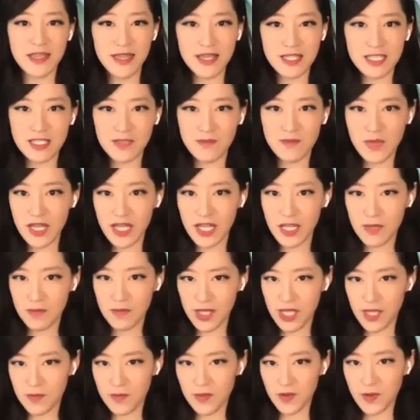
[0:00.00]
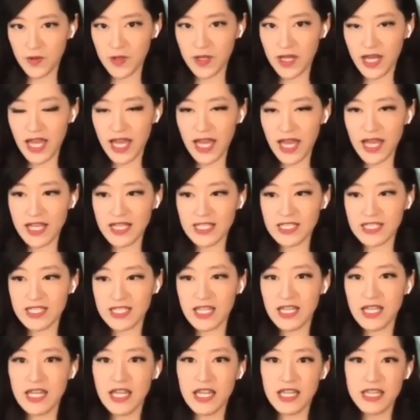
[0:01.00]
this many people, and
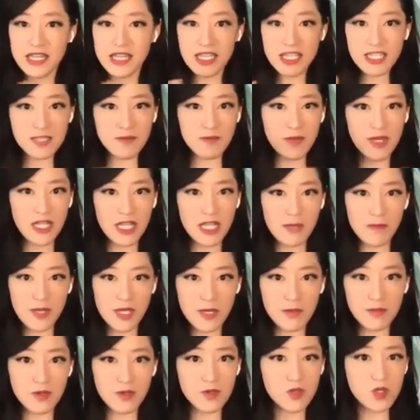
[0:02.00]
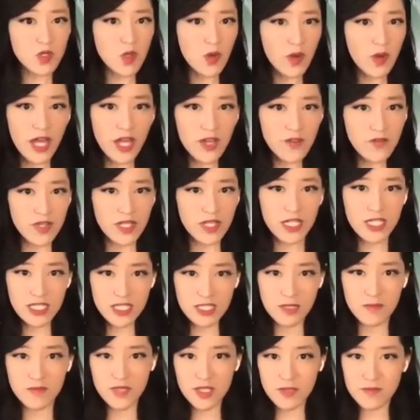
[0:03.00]
this many people don't have any
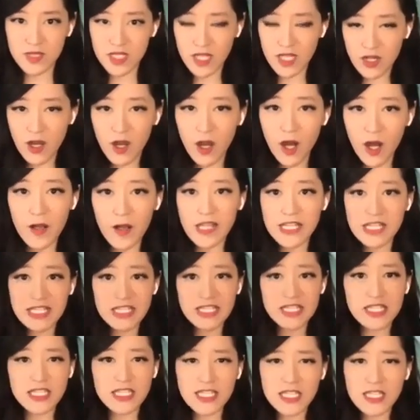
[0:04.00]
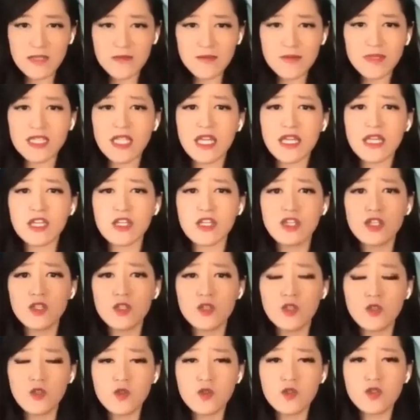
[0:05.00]
symptoms at all. And it seems like a
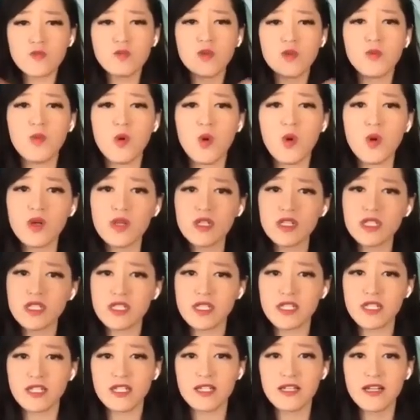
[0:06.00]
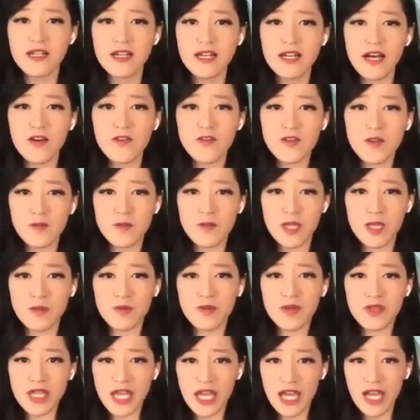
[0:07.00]
huge proportion of the
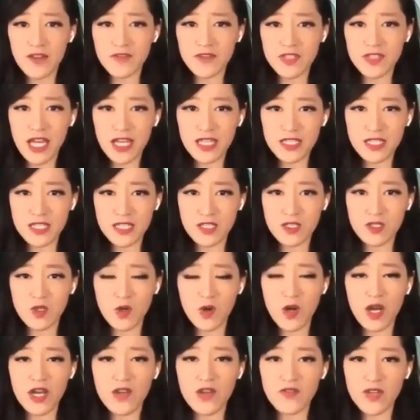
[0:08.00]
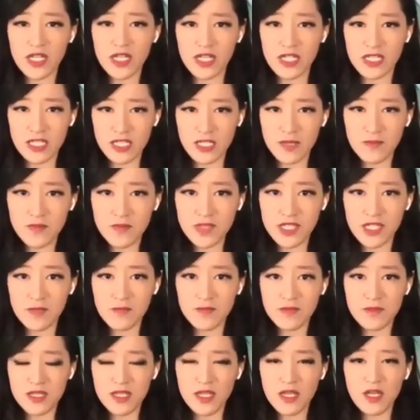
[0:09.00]
people they have tested don't have any
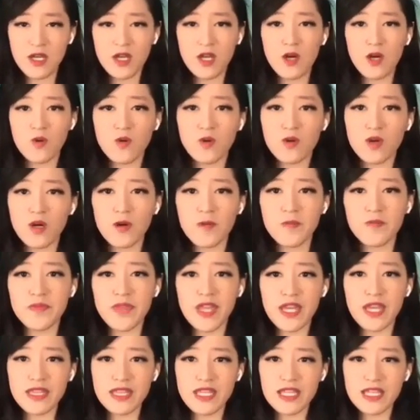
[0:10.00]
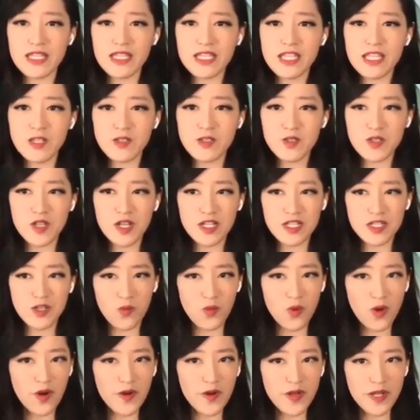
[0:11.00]
symptoms. Well, and then you start to
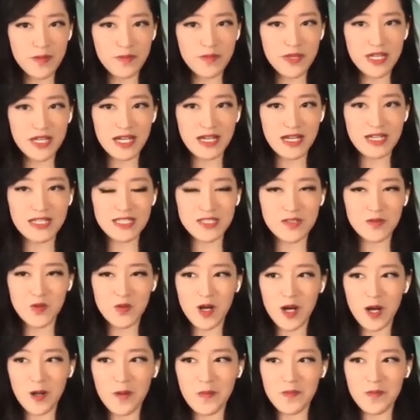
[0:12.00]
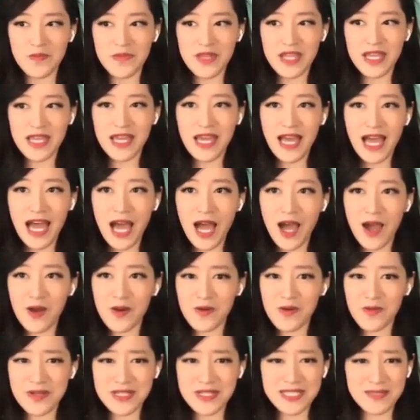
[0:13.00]
worry because, well,
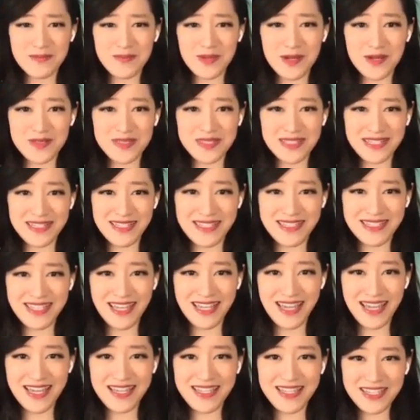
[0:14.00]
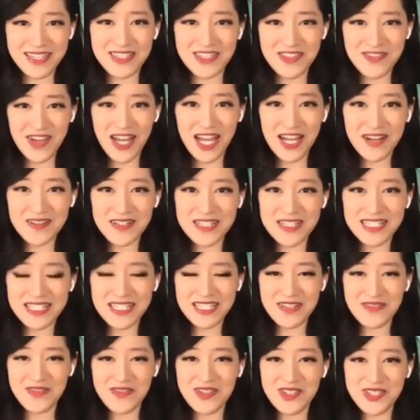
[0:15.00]
how are we supposed to contain this virus
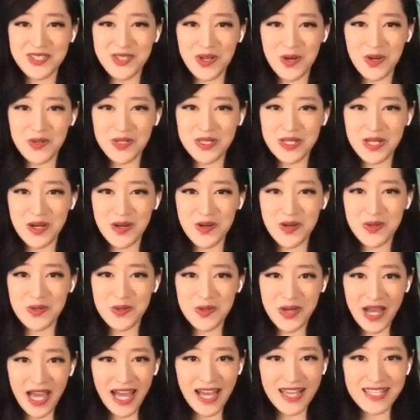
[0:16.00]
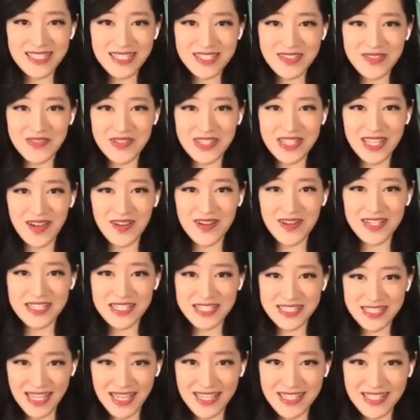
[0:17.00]
if we don't know who has it without
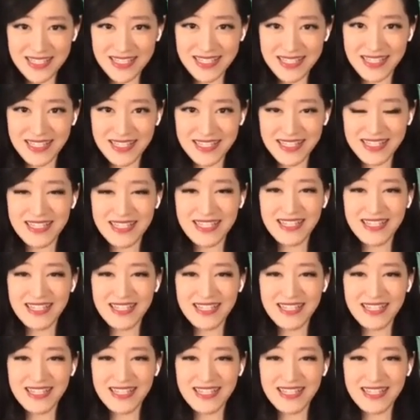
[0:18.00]
any testing?